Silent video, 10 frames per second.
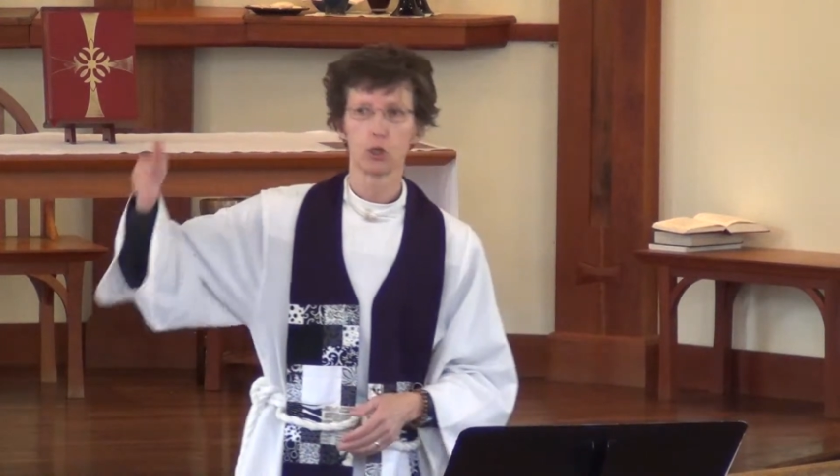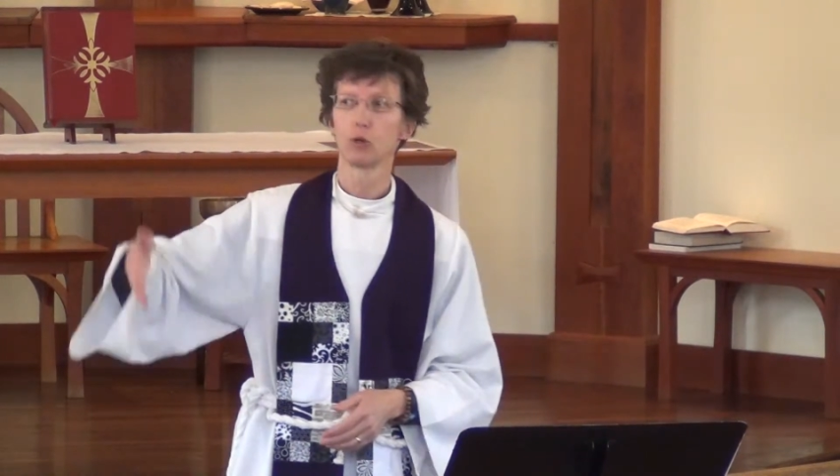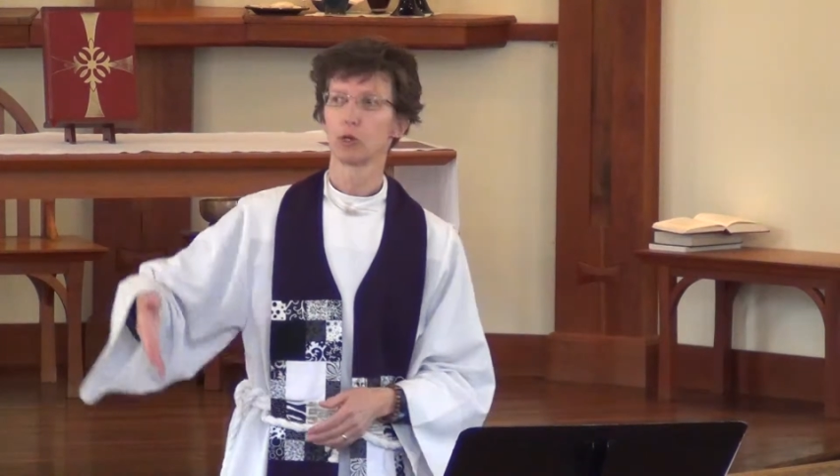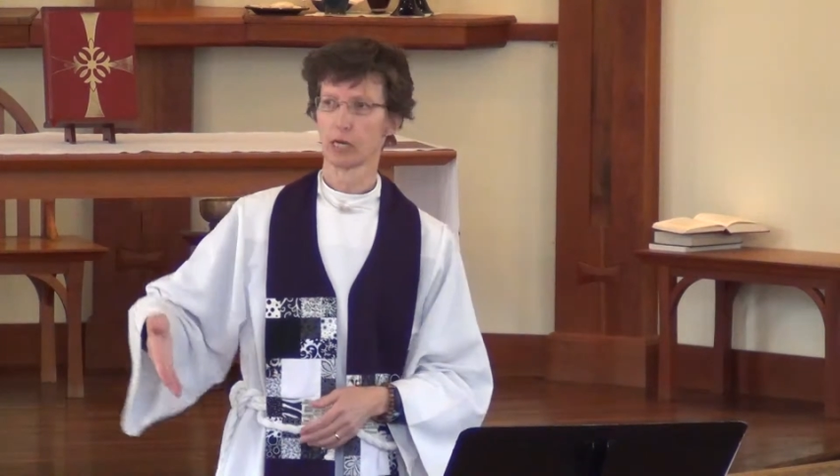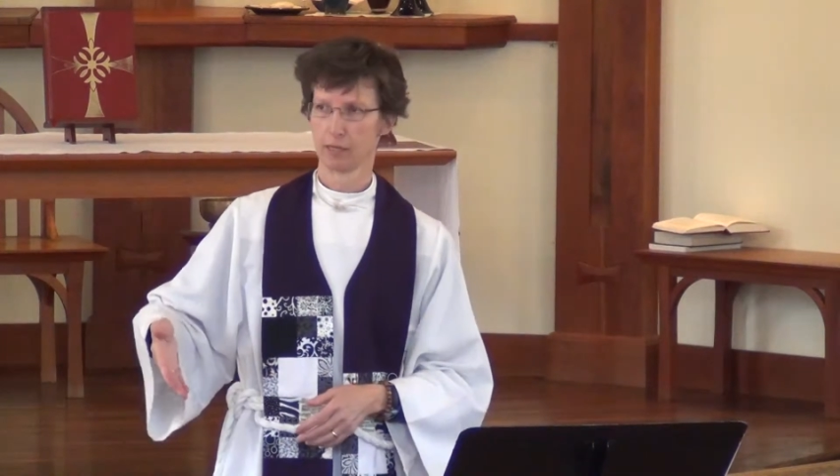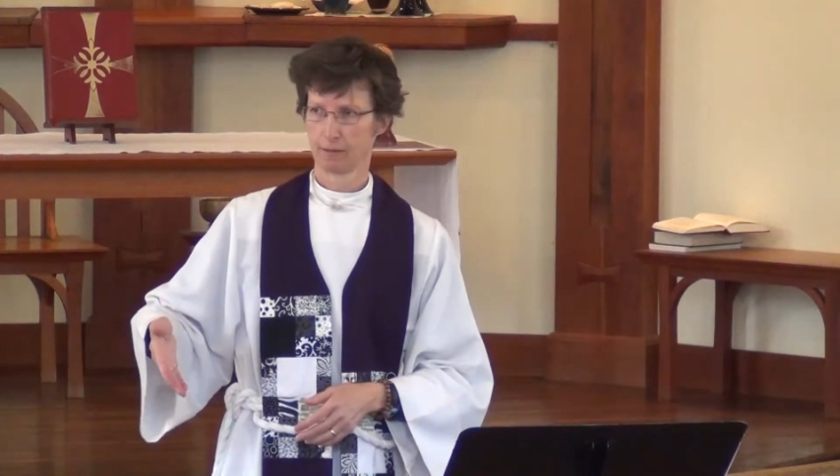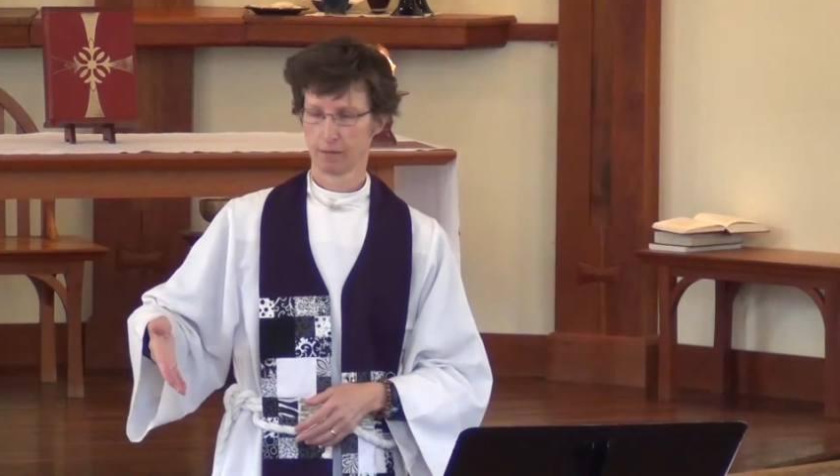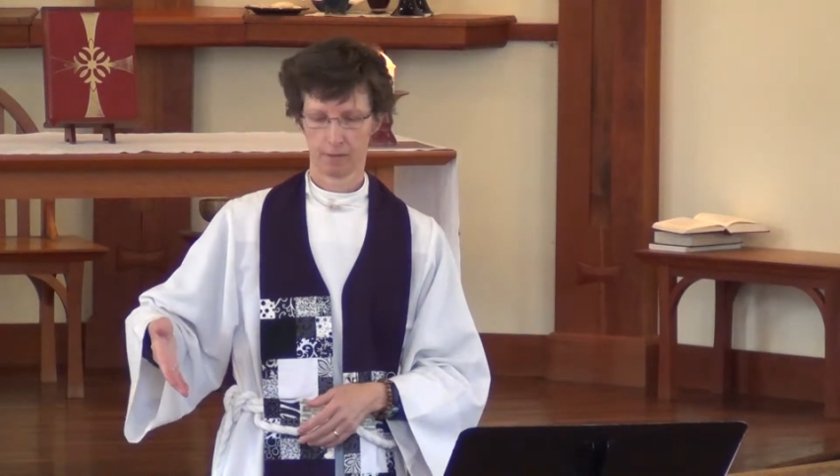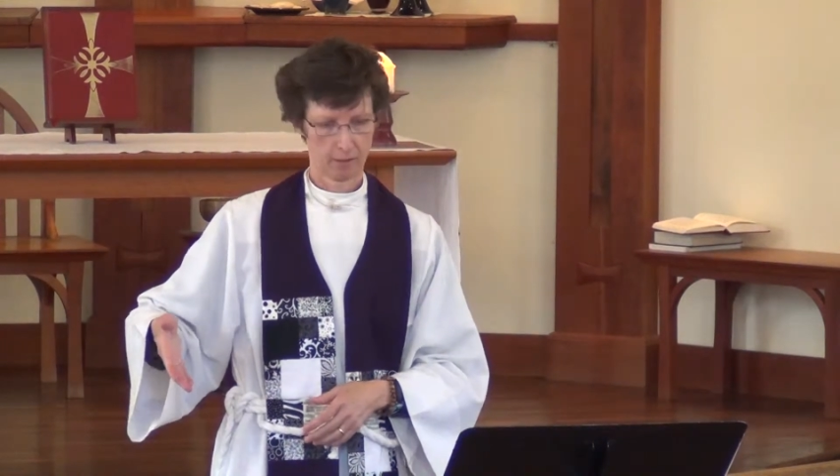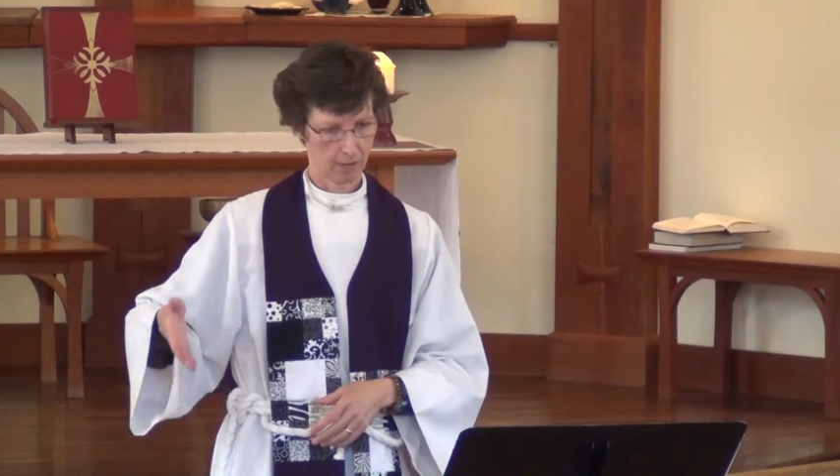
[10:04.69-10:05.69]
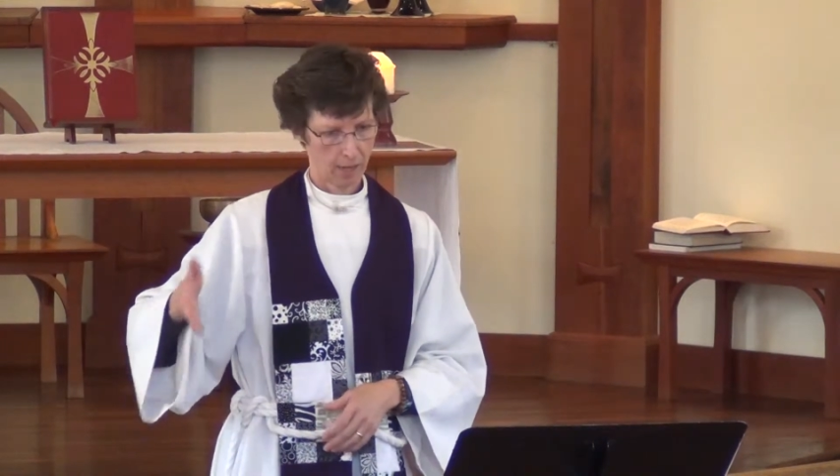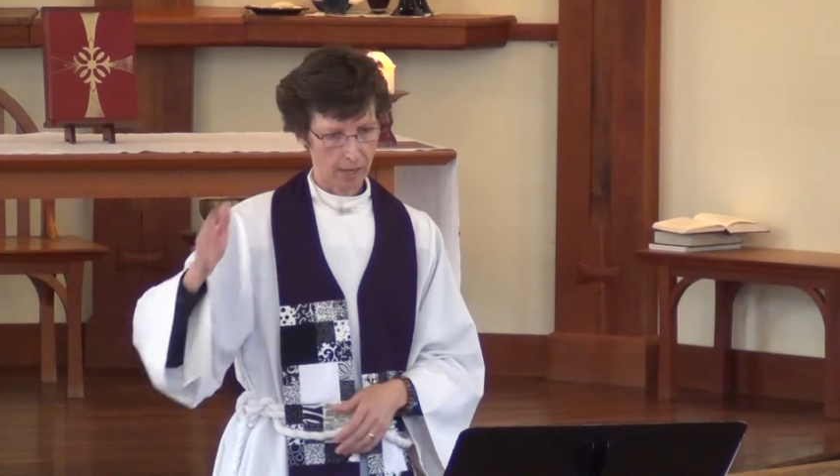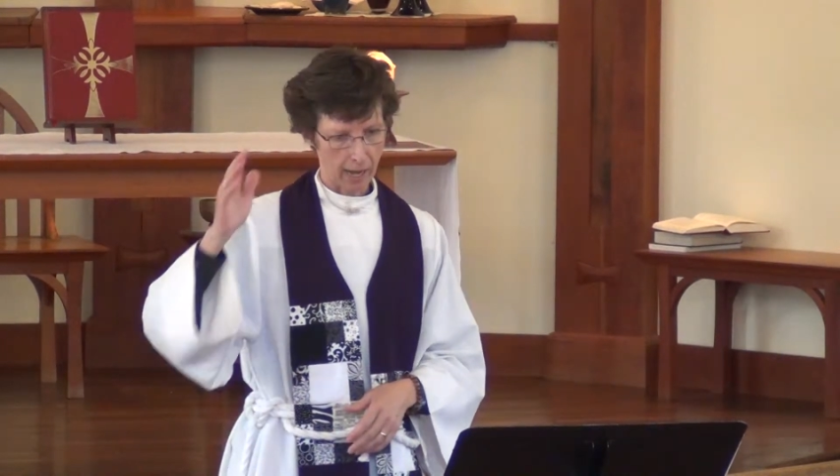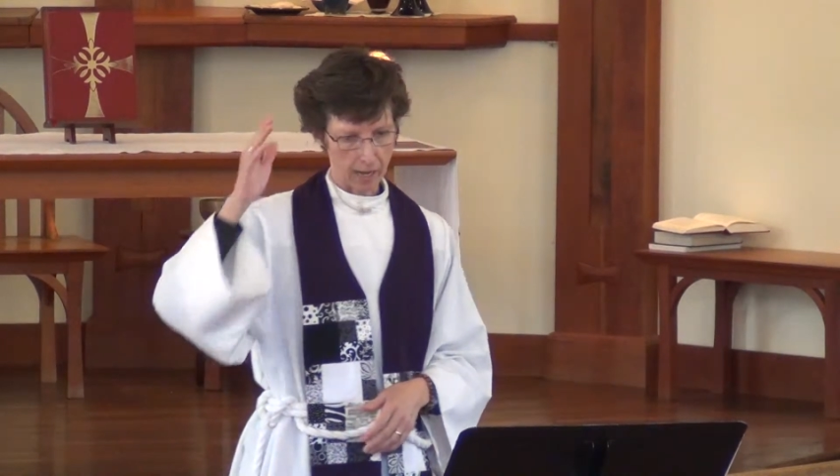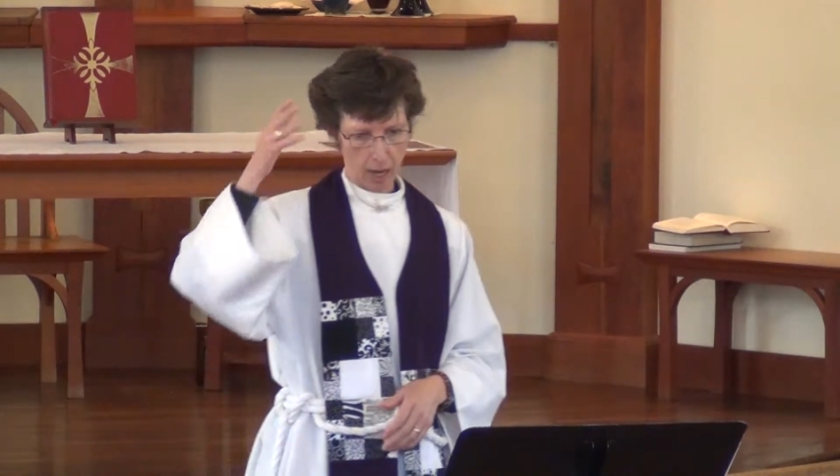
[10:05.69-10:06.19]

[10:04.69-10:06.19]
duty and